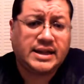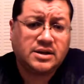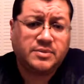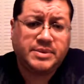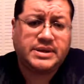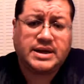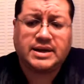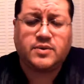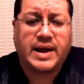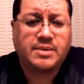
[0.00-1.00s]
I know I've been
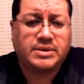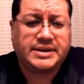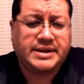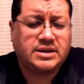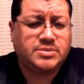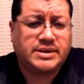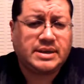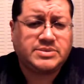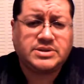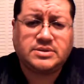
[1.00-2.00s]
kind of rambling here, but
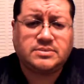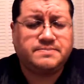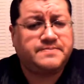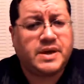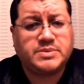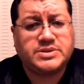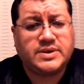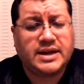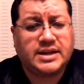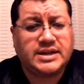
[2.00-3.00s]
I'm still
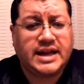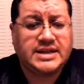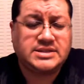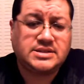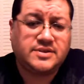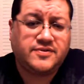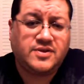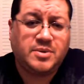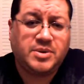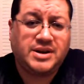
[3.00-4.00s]
kind of dazed
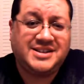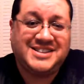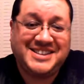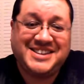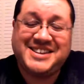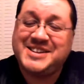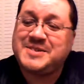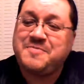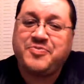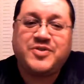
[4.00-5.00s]
from
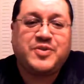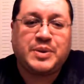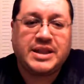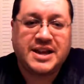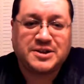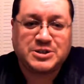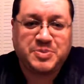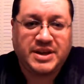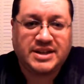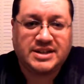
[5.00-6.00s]
the Lakers
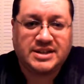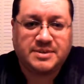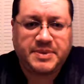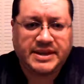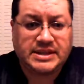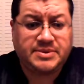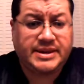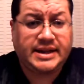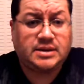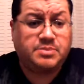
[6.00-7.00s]
being
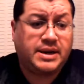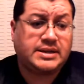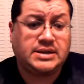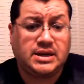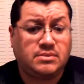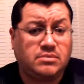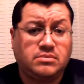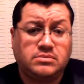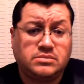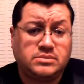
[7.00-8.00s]
eliminated. But
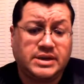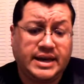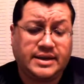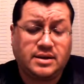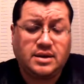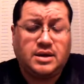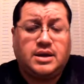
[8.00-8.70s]
again.